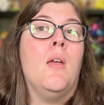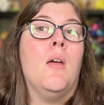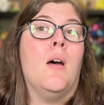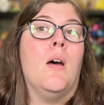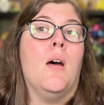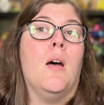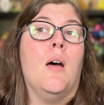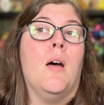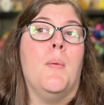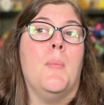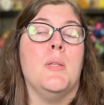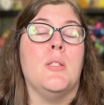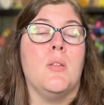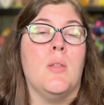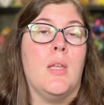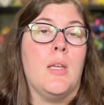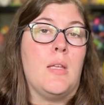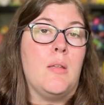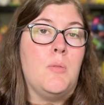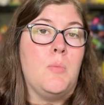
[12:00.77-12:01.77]
And so
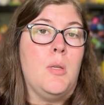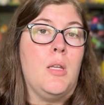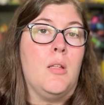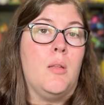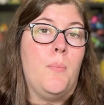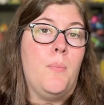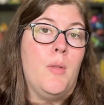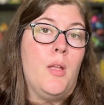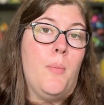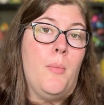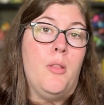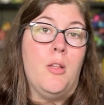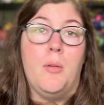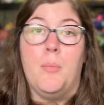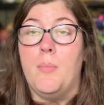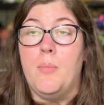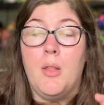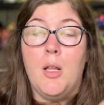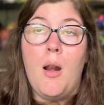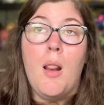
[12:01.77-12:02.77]
that gives me a
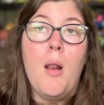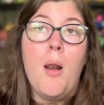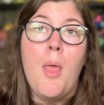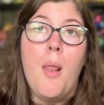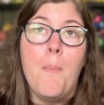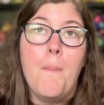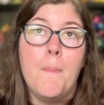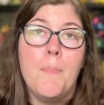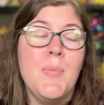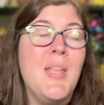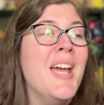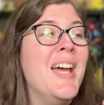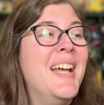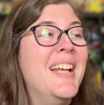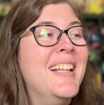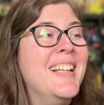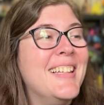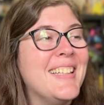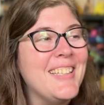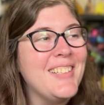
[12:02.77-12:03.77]

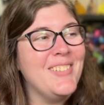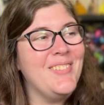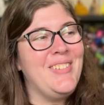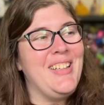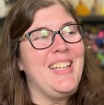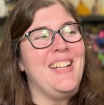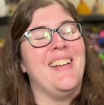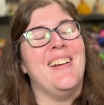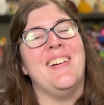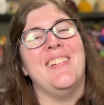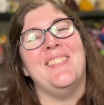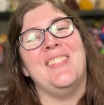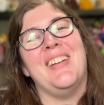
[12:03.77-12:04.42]
little bit of